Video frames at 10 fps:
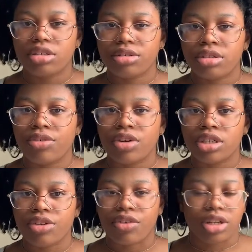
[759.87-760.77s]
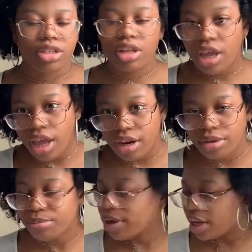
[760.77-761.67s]
So first things first. Head.
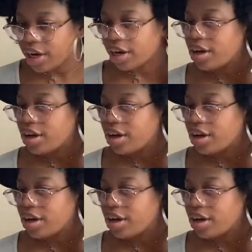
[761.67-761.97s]
My hair.